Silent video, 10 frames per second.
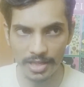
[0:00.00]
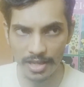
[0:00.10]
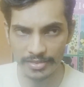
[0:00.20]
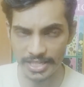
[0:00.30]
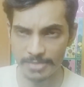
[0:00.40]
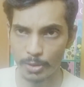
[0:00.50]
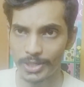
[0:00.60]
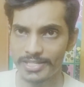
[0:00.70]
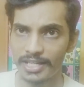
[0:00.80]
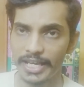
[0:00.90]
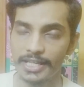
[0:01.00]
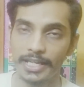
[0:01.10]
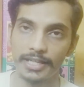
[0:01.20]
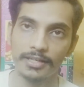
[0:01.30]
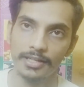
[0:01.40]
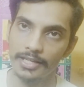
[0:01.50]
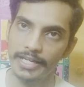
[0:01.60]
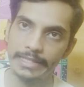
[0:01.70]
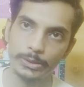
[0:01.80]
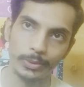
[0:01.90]
this book is again like
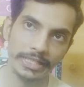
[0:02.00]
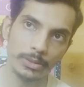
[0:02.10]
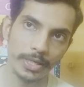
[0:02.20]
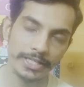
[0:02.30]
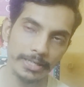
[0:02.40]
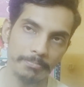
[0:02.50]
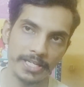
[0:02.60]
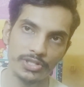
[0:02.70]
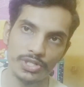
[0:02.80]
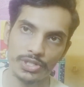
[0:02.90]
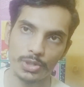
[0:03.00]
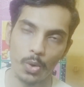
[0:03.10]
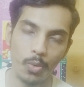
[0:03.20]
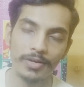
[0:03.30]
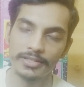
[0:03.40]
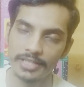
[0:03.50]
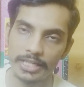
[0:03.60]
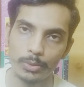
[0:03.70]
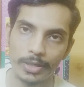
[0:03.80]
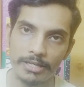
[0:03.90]
320 pages, over
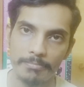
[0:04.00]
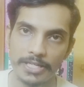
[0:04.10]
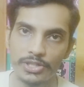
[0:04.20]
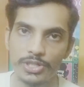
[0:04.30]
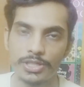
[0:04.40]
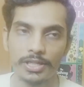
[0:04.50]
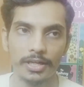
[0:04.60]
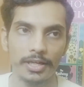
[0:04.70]
320 pages,